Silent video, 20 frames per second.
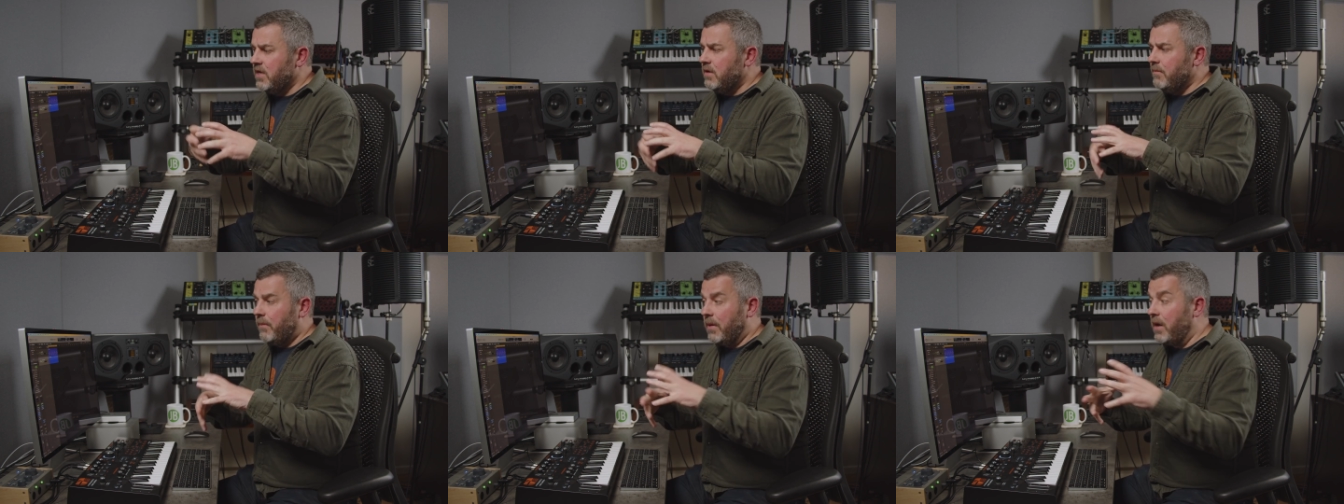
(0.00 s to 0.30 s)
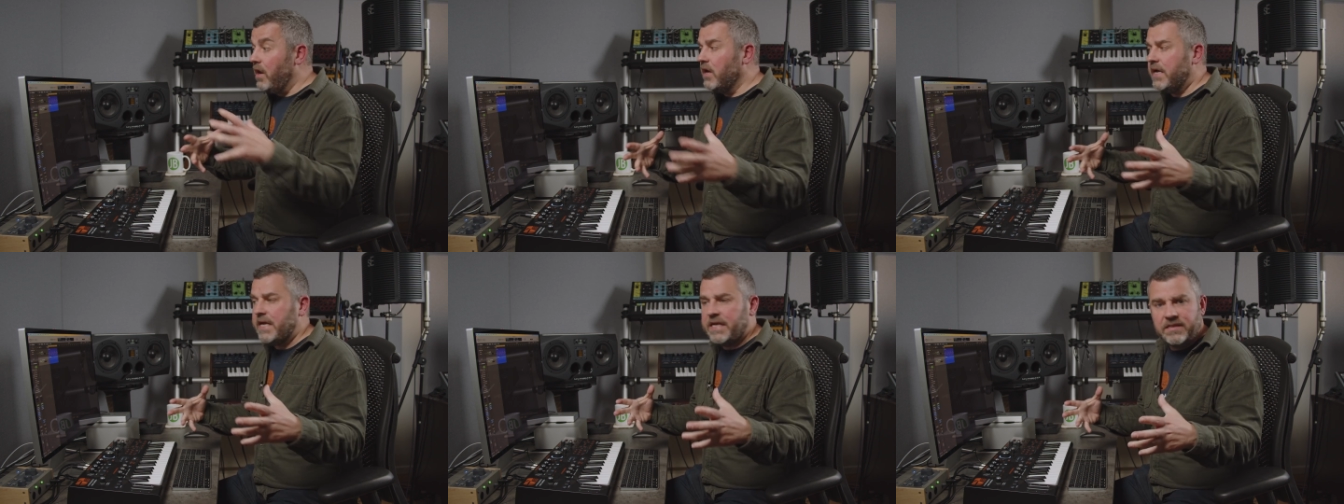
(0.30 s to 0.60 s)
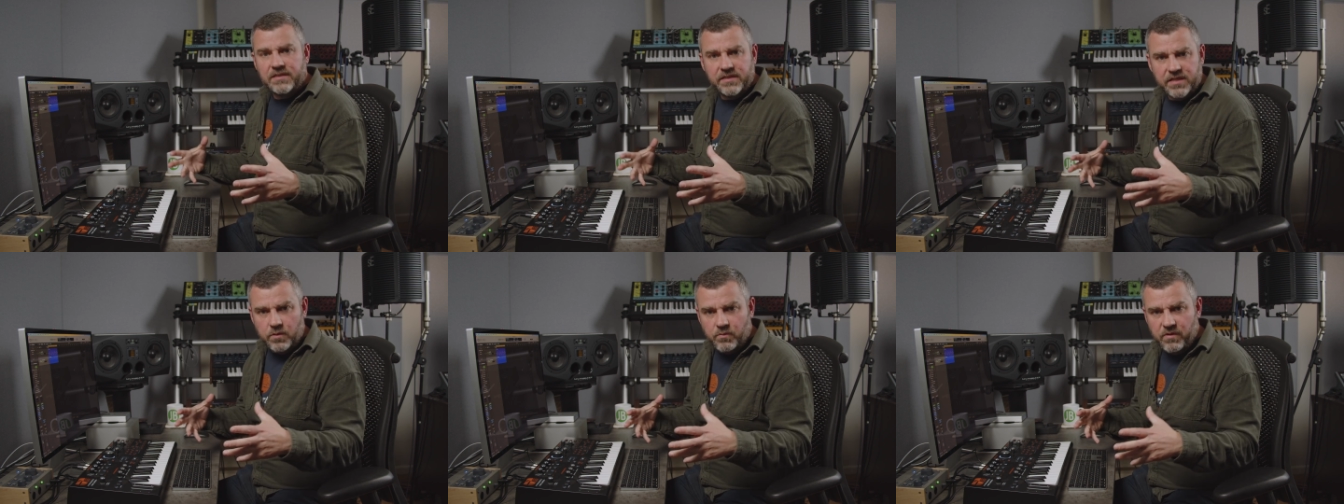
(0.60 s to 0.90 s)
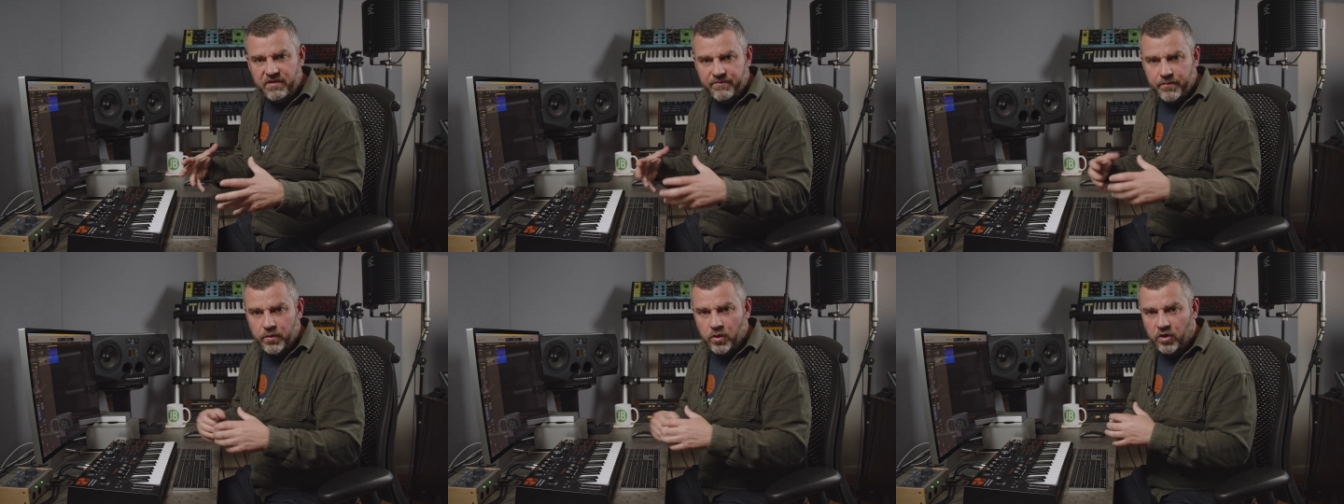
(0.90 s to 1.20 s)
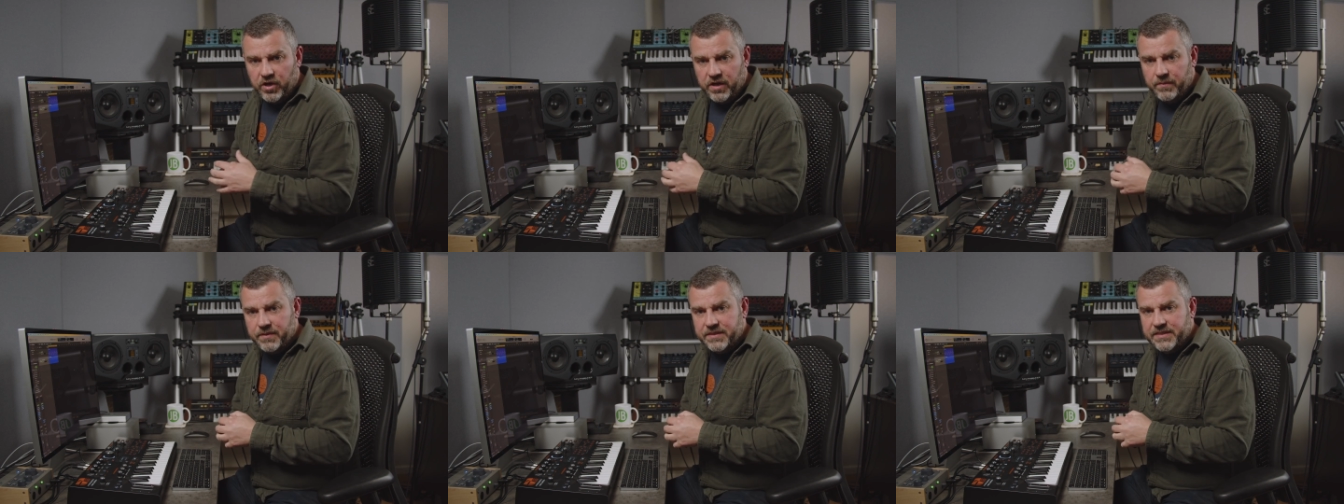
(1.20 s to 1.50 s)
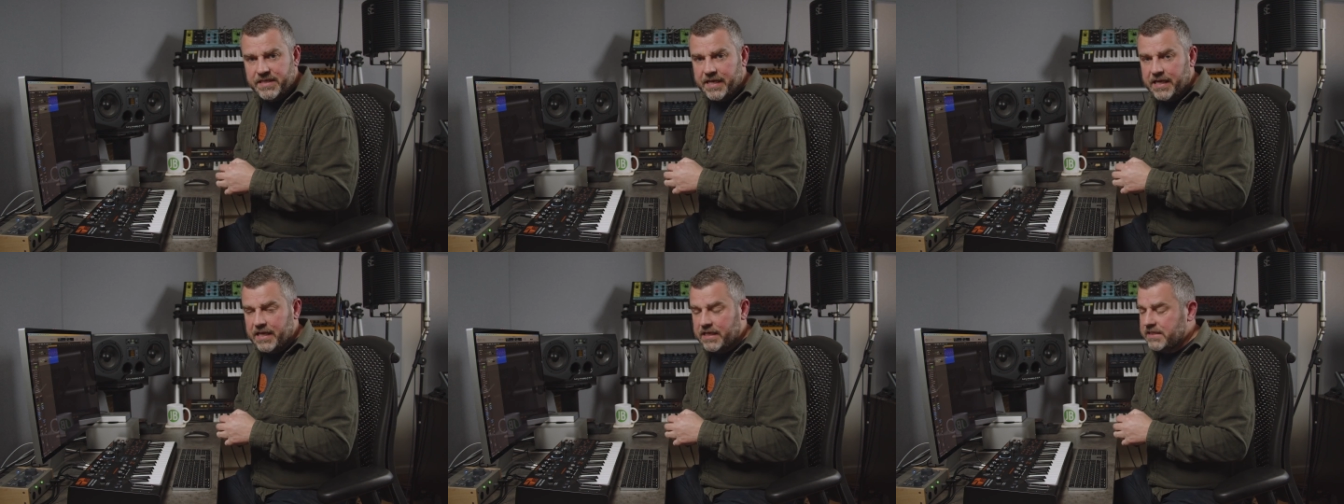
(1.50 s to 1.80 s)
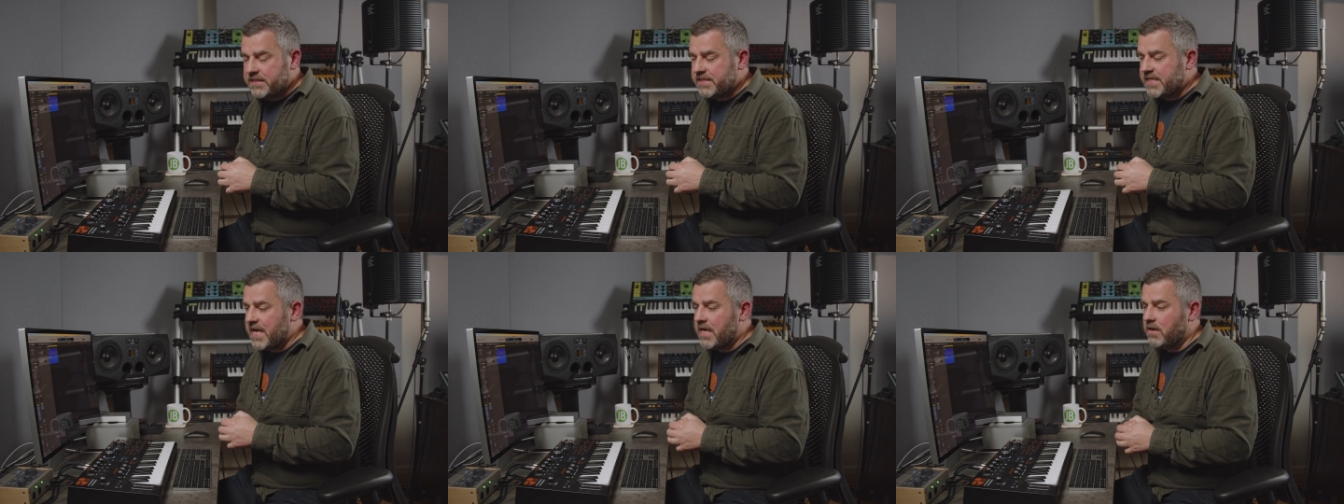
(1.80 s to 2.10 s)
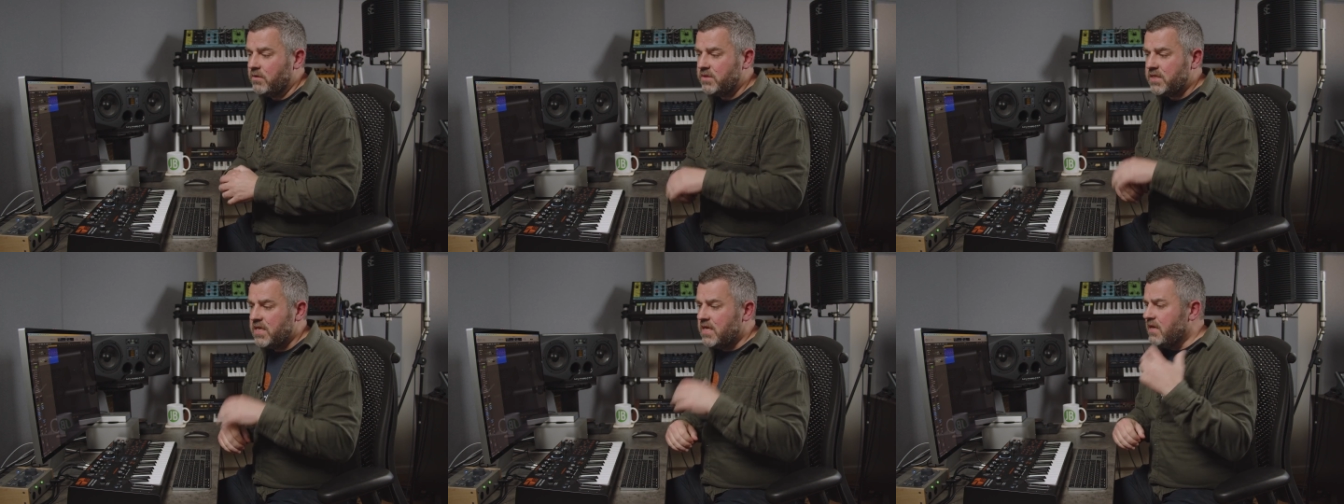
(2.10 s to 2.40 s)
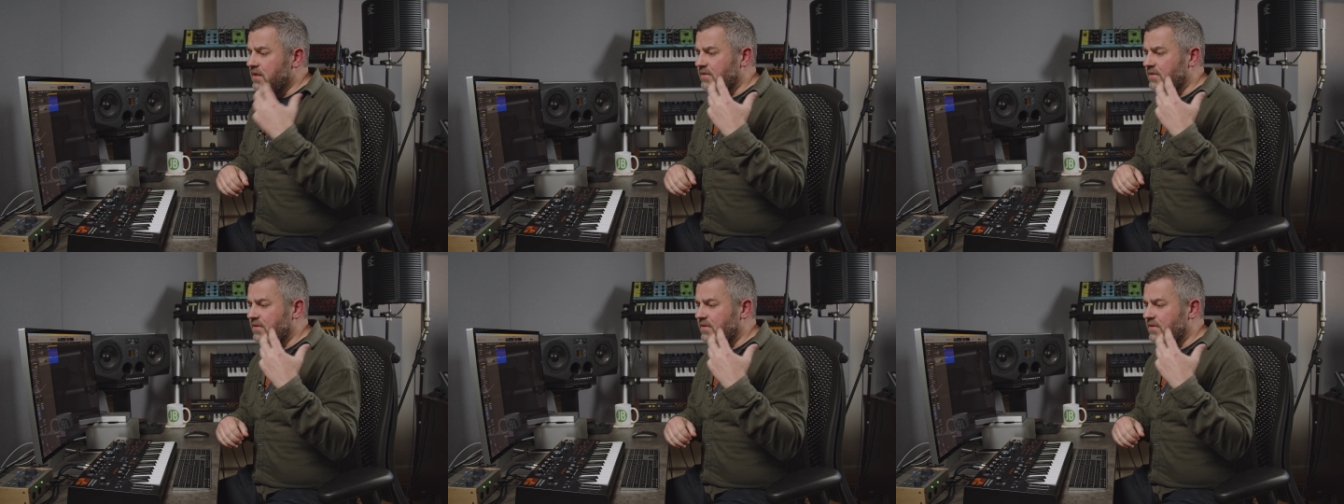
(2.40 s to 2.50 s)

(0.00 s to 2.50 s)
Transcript: plugins that we've put on a particular sound.